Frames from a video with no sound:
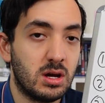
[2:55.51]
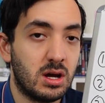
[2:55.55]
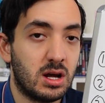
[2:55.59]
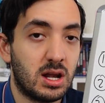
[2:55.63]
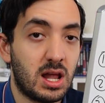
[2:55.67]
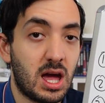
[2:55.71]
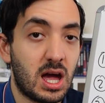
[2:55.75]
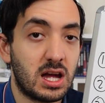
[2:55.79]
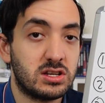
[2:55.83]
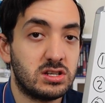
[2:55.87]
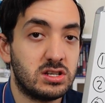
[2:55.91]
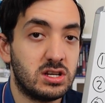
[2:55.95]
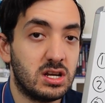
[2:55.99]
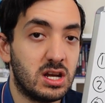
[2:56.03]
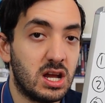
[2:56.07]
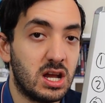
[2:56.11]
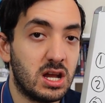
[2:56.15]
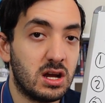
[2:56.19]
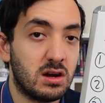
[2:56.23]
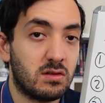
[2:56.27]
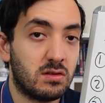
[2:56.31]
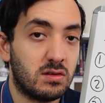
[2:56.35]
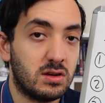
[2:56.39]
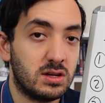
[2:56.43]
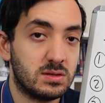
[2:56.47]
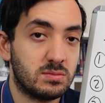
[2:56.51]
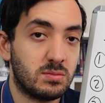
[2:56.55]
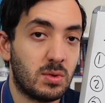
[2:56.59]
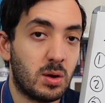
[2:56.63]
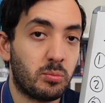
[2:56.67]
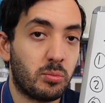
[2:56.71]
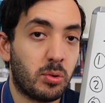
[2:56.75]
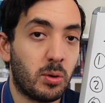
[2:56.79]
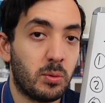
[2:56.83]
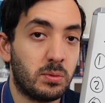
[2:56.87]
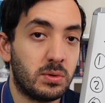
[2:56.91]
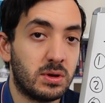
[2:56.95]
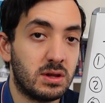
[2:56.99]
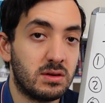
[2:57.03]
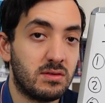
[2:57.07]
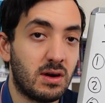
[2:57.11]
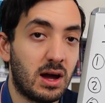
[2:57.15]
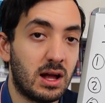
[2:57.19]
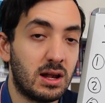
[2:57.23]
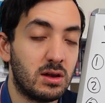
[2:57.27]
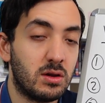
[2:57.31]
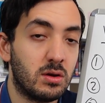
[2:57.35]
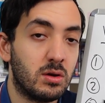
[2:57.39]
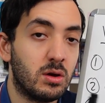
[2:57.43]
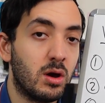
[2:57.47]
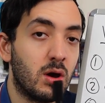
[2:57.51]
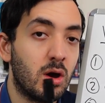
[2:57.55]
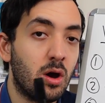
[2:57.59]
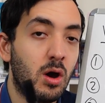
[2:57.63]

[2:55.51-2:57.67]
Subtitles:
and it actually increased my property value